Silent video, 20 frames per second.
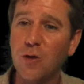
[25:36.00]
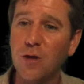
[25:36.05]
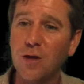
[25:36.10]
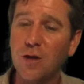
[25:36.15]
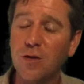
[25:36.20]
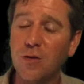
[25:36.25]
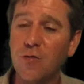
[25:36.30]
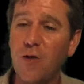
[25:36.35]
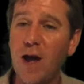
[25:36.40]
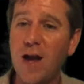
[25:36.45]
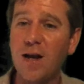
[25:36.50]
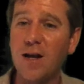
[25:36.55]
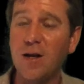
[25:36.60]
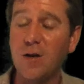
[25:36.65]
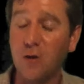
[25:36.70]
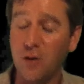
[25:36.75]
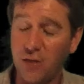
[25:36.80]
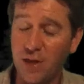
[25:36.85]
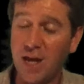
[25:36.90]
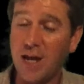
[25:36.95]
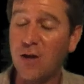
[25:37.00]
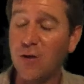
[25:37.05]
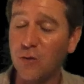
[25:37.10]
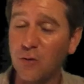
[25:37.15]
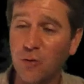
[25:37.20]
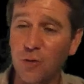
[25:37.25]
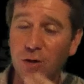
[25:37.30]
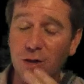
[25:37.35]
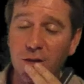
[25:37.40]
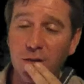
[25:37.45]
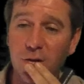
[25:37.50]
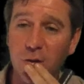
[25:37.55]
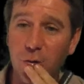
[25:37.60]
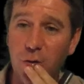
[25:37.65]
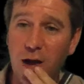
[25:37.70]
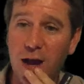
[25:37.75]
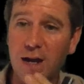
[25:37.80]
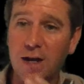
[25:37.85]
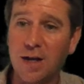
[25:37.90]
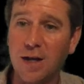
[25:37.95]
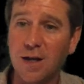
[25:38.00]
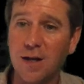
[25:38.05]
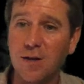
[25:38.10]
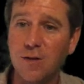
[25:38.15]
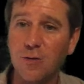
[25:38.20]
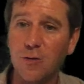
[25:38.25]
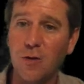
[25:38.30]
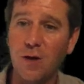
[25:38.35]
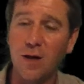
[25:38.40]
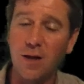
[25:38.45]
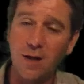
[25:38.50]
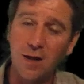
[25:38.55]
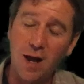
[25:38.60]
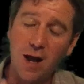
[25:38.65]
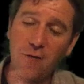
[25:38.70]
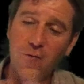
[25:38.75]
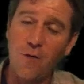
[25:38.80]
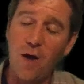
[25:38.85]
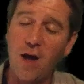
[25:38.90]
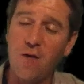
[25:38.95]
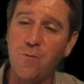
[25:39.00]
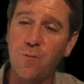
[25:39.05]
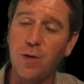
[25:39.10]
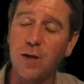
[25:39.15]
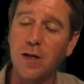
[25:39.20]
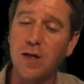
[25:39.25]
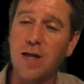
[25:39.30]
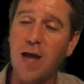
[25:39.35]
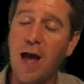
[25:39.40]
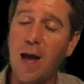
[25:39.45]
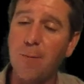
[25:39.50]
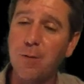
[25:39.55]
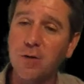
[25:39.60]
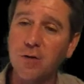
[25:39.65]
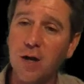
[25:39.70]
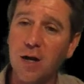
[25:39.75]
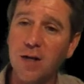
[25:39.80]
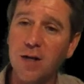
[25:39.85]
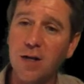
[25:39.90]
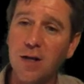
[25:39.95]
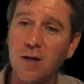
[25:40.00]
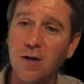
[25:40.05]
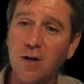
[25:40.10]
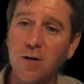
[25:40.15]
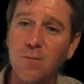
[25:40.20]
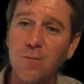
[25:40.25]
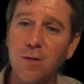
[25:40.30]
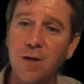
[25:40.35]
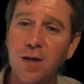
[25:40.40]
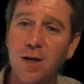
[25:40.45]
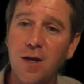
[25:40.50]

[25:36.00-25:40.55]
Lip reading: it directly, or they could do it directly. So I've placed the abstract here.